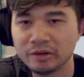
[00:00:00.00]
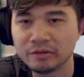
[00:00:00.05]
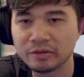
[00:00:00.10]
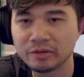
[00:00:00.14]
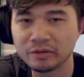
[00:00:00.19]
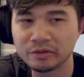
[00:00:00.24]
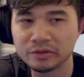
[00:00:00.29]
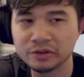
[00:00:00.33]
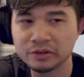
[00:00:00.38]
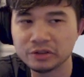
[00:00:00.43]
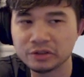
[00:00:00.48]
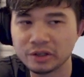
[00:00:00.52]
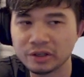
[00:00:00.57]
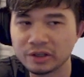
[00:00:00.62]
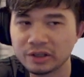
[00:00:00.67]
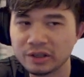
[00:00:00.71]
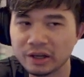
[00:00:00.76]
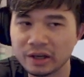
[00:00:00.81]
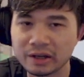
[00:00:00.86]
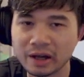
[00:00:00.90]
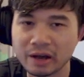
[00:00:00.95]
Revelation.
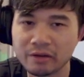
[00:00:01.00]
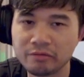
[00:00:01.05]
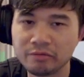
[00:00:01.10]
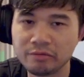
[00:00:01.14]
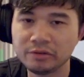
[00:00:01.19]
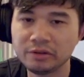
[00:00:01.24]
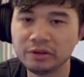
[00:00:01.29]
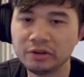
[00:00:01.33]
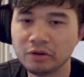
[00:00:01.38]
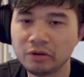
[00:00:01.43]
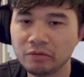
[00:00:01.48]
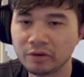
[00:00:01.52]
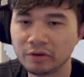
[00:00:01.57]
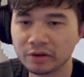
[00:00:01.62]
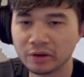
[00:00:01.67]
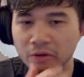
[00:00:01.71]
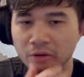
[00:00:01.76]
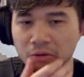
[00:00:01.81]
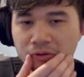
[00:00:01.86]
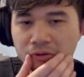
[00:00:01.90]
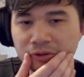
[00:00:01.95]
Again, I really don't want to
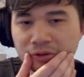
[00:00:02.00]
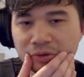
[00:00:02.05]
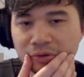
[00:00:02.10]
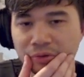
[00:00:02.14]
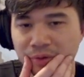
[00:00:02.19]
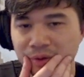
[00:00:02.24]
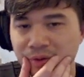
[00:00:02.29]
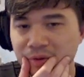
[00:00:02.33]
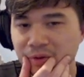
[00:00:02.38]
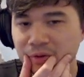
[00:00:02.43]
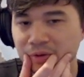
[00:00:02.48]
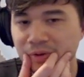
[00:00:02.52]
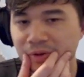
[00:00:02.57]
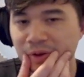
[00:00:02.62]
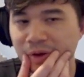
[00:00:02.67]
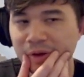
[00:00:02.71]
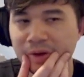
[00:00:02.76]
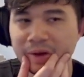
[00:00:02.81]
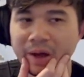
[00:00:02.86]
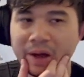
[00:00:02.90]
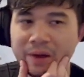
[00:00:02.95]
go into green just
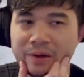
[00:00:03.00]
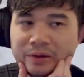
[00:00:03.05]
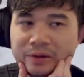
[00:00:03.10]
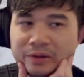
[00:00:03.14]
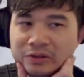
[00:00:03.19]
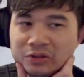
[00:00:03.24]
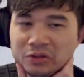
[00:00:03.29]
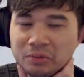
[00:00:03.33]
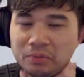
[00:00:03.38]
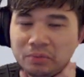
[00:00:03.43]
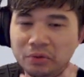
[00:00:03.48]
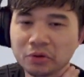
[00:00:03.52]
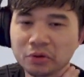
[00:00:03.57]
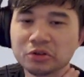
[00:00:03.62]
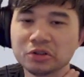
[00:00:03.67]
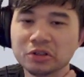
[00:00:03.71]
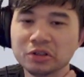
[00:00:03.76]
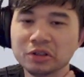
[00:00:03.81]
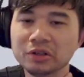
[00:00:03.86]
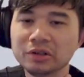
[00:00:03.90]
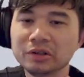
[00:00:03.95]
yet. I only took
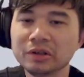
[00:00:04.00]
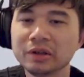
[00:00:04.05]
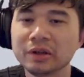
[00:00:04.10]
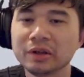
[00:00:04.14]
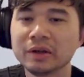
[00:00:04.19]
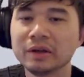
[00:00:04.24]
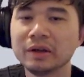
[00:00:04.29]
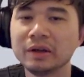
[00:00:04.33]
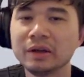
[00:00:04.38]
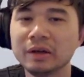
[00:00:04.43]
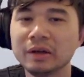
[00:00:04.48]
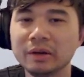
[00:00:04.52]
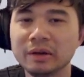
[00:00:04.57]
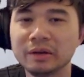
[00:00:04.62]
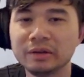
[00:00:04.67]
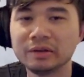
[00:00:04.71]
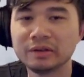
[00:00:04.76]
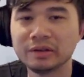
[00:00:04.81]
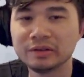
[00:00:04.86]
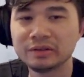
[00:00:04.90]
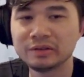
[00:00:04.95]
Burgeoning
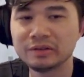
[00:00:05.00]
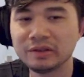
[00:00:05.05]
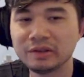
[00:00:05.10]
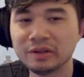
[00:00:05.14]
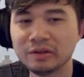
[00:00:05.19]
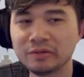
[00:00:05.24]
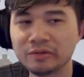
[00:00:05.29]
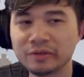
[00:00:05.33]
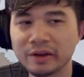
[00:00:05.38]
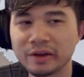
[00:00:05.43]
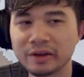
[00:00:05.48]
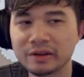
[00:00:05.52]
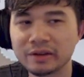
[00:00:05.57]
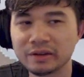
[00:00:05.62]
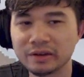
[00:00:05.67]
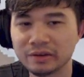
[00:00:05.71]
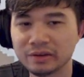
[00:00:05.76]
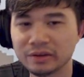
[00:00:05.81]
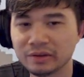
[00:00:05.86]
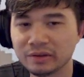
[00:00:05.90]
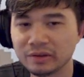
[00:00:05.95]
to see if like
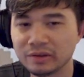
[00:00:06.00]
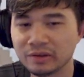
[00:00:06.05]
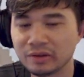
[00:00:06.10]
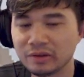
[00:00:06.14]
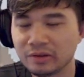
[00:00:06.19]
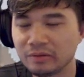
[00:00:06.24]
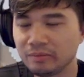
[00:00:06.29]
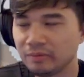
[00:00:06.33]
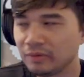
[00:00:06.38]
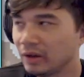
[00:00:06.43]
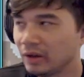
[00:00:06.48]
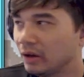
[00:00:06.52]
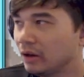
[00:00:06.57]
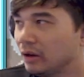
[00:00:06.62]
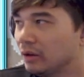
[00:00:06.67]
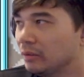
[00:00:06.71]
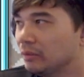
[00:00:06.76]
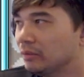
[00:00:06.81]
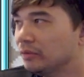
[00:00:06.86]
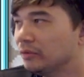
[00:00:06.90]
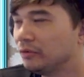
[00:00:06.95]

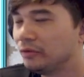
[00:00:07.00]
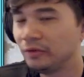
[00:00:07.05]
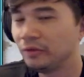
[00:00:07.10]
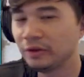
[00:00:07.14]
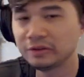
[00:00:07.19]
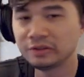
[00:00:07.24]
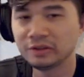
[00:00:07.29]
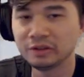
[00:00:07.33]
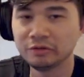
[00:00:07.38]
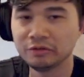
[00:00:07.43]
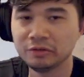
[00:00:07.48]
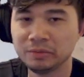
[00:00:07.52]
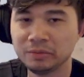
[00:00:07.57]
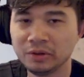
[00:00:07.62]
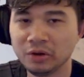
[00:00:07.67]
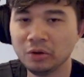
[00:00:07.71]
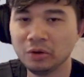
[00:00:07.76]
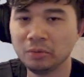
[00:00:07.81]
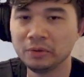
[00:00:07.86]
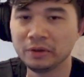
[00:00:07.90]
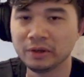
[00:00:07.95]
fixing would be
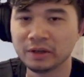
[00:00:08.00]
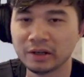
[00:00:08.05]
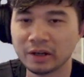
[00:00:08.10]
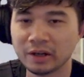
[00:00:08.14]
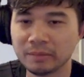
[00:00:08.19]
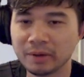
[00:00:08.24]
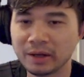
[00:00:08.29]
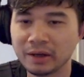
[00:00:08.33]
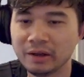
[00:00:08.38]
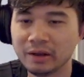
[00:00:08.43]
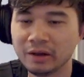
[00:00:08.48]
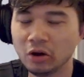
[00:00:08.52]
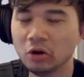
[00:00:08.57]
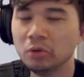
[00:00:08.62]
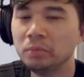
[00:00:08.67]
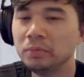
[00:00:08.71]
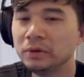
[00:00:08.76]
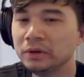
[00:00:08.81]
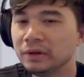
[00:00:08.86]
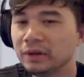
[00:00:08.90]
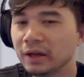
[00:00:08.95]
opening, and I'm not
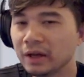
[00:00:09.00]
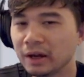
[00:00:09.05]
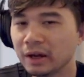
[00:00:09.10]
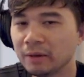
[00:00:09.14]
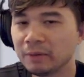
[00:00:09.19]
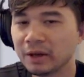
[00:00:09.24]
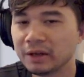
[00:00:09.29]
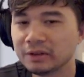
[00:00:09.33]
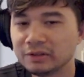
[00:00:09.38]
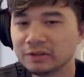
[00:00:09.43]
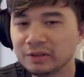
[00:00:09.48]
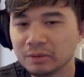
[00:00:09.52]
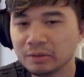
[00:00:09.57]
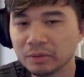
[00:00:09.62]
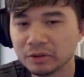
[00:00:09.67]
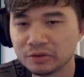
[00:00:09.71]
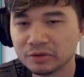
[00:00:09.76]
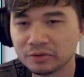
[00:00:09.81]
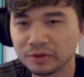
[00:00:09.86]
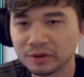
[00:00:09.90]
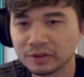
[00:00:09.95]
open, and I'm not seeing
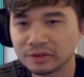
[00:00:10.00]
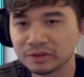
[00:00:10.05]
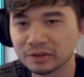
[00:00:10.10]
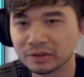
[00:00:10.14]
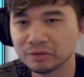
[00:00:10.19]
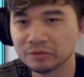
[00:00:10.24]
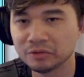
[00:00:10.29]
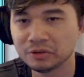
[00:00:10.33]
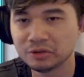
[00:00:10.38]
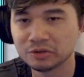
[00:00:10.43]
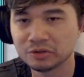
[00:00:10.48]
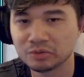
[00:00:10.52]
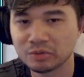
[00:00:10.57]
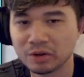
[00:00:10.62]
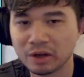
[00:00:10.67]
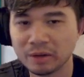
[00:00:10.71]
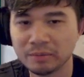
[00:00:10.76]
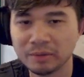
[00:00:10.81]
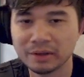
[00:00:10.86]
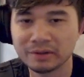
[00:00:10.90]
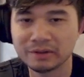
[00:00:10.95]
much fixing, which is why
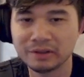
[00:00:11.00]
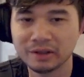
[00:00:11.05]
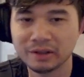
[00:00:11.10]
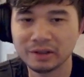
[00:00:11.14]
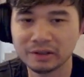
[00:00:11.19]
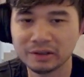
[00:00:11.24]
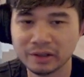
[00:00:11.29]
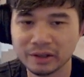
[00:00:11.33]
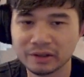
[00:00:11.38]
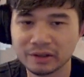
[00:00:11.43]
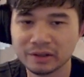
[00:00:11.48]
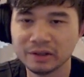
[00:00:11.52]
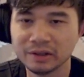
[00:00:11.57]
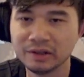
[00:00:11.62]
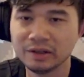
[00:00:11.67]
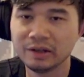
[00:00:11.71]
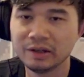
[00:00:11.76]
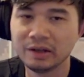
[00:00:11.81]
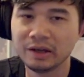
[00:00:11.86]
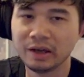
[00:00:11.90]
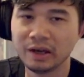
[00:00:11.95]
I'm not taking like
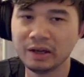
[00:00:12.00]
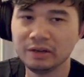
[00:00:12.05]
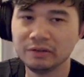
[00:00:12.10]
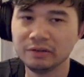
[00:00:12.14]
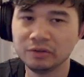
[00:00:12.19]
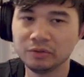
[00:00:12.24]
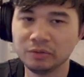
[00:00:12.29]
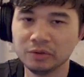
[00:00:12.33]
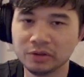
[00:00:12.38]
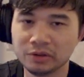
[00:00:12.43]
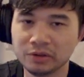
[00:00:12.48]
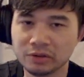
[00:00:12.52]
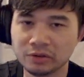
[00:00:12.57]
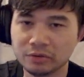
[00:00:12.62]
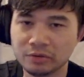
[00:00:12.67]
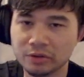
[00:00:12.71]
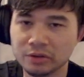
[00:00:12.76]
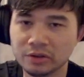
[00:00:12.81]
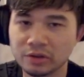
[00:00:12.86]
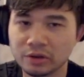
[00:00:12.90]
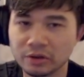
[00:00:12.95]
any of the really good
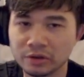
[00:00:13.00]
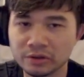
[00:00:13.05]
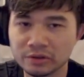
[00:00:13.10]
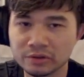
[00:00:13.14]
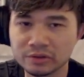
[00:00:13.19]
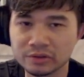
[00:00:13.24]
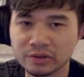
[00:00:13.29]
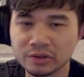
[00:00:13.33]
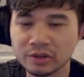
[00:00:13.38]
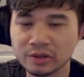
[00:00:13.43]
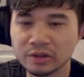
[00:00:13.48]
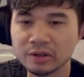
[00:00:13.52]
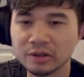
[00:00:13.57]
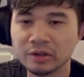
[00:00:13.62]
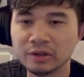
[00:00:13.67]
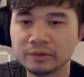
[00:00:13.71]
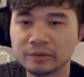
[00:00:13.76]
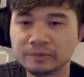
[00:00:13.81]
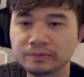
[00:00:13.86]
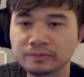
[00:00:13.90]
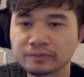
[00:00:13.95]
green cards.
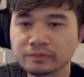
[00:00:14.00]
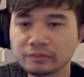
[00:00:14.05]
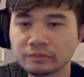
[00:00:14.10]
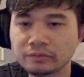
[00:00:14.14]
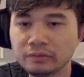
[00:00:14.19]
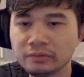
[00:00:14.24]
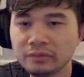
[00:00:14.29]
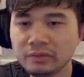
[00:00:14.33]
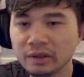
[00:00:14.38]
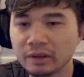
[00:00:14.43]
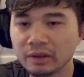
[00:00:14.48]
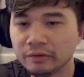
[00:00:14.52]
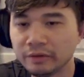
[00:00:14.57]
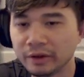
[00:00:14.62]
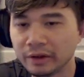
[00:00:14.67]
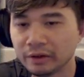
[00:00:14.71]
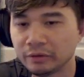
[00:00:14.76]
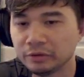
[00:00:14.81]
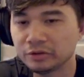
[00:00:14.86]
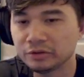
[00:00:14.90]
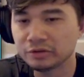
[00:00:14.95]
Vanquish is